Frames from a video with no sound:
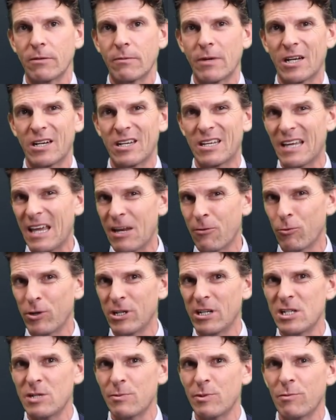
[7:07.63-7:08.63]
And again, we
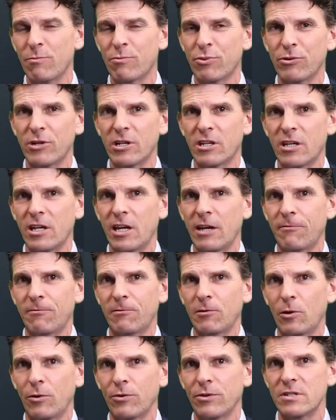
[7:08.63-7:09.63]
need to be pretty
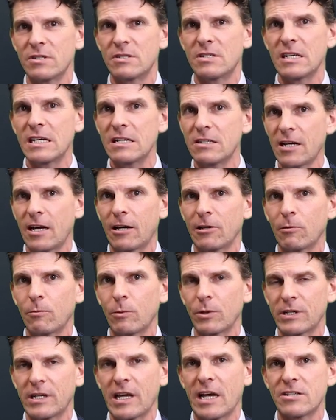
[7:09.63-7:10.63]
careful on the detail on
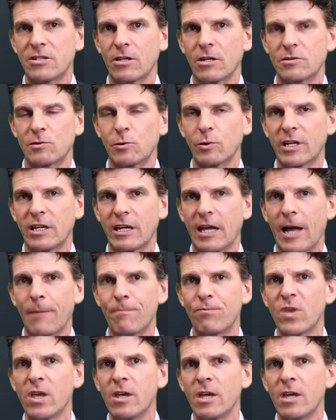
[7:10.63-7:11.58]
what the ATO is looking at.